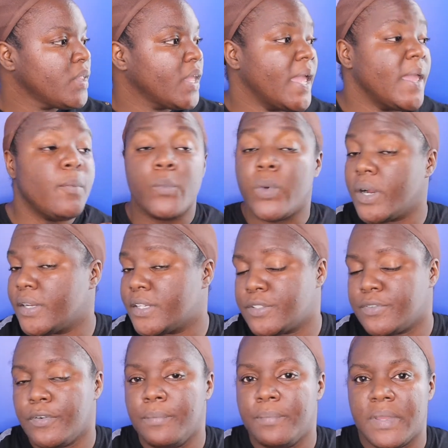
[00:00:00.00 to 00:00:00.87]
it
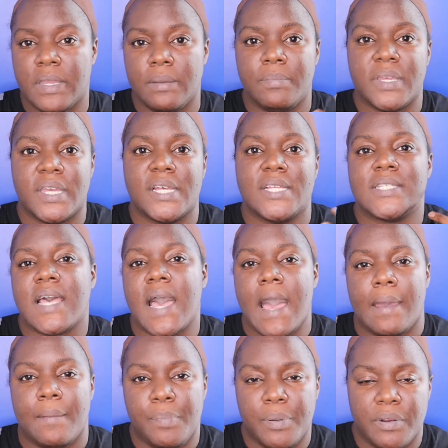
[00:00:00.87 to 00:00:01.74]
works for me because
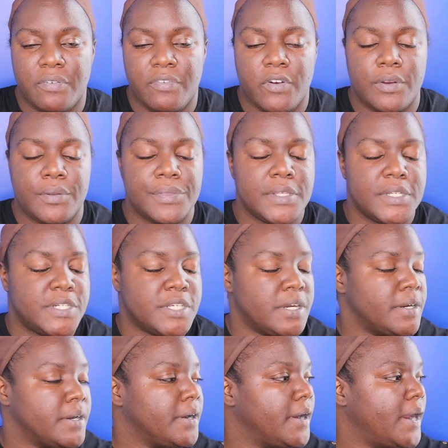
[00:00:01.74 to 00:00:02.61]
I prefer the
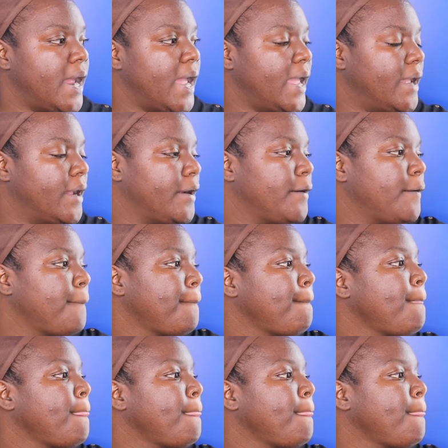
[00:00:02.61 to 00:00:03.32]
darker hair.